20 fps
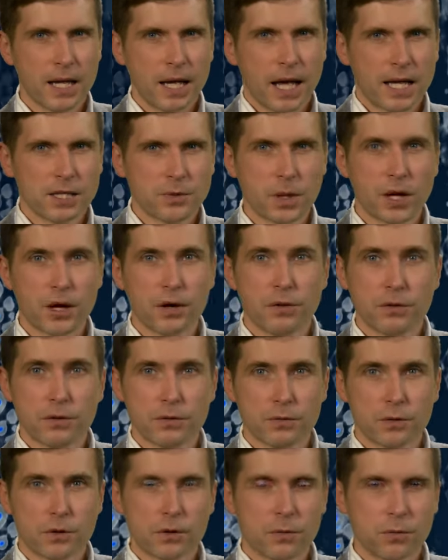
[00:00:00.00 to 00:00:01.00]
As we go
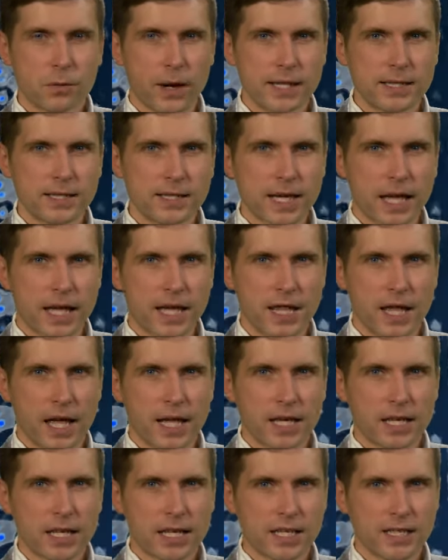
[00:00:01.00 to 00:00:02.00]
through Wednesday,
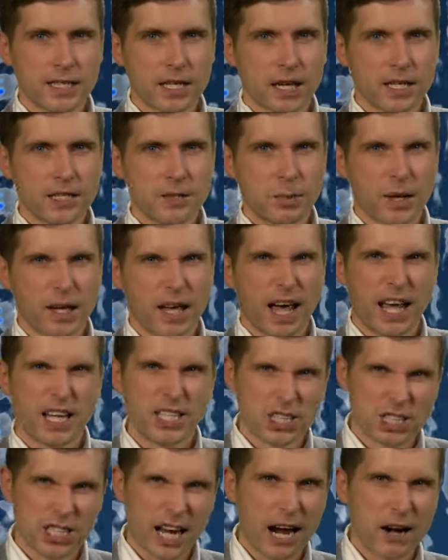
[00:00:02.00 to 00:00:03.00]
then, it is going to be a
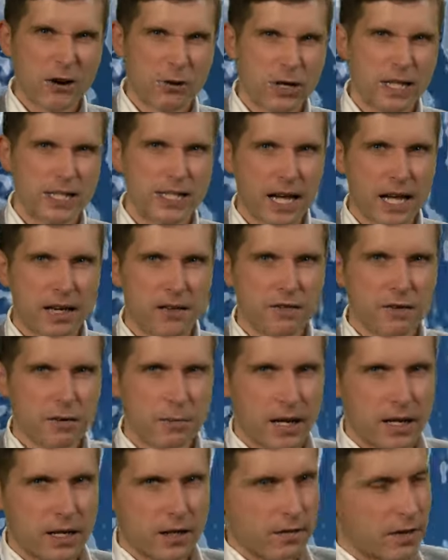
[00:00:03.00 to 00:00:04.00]
showery day for
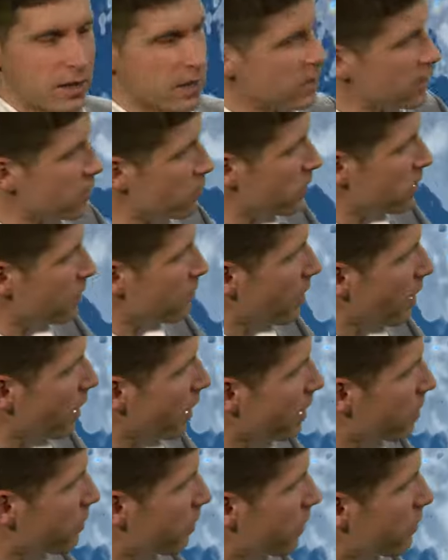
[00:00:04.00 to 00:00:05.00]
many of us. Still some
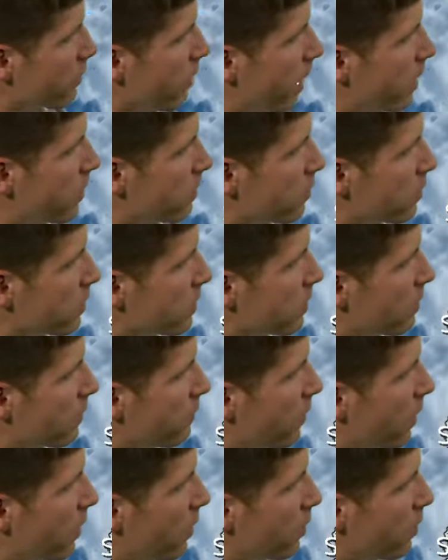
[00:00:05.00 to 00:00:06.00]
lingering rain across the
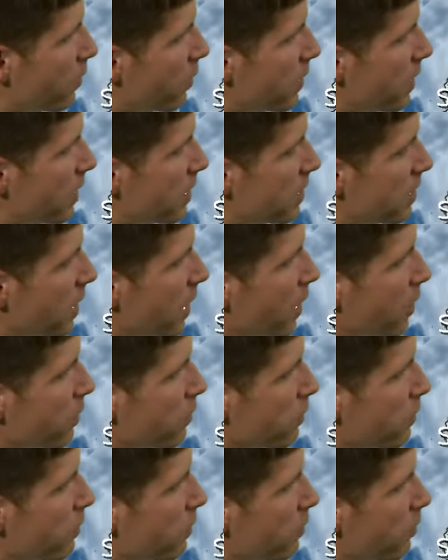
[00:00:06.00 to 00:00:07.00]
far northeast
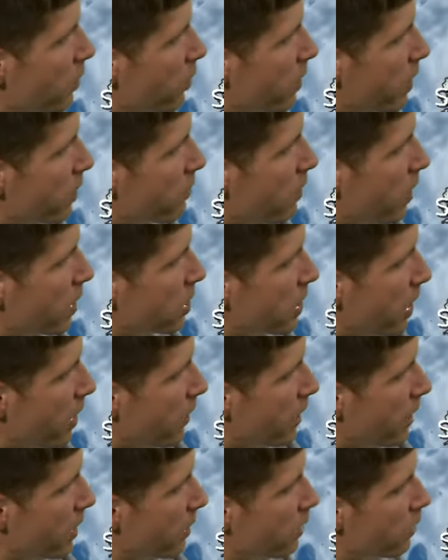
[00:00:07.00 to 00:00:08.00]
through the morning rush
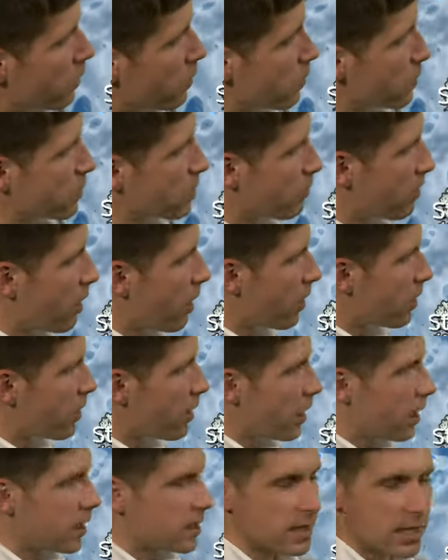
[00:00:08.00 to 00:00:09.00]
hour. That could cause some
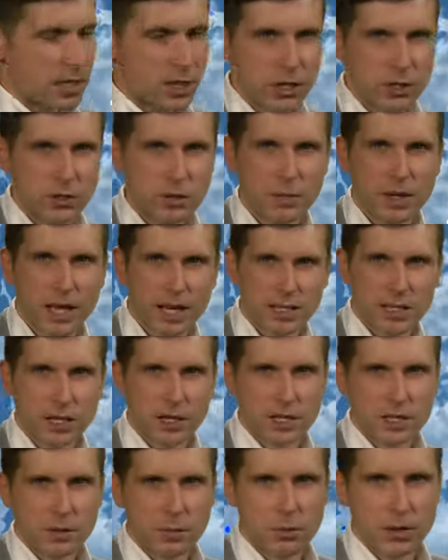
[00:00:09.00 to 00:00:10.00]
localised issues, but that's
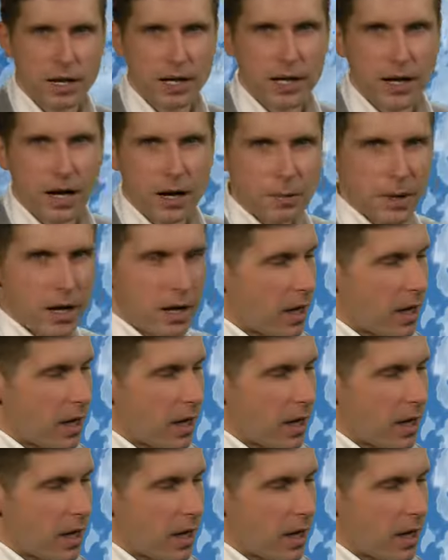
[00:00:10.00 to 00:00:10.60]
going to break up.